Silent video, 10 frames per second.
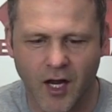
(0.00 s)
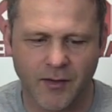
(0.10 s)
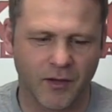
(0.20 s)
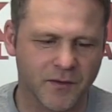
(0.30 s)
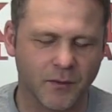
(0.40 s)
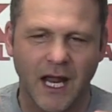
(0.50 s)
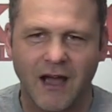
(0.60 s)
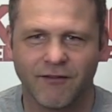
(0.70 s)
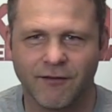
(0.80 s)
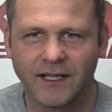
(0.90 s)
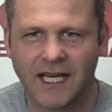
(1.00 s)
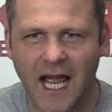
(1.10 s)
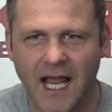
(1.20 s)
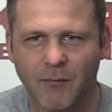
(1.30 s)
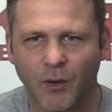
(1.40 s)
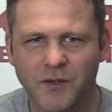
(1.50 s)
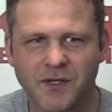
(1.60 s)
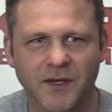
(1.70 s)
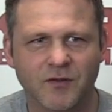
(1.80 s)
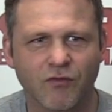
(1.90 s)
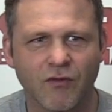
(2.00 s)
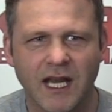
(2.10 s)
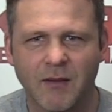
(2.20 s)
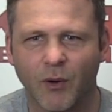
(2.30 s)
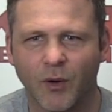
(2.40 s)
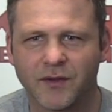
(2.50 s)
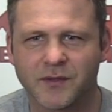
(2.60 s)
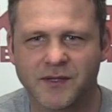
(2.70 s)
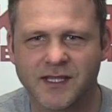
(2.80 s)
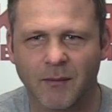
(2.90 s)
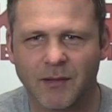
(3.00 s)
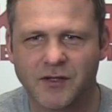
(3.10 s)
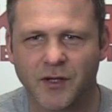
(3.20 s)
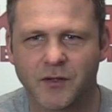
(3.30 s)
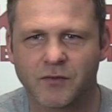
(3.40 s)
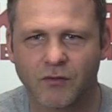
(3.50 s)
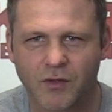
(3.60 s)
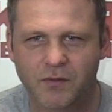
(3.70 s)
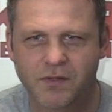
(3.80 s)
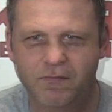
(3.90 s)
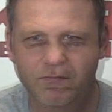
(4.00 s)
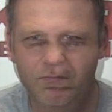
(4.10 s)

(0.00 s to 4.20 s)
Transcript: You want to have a fun game, but also it's really important to establish those rules.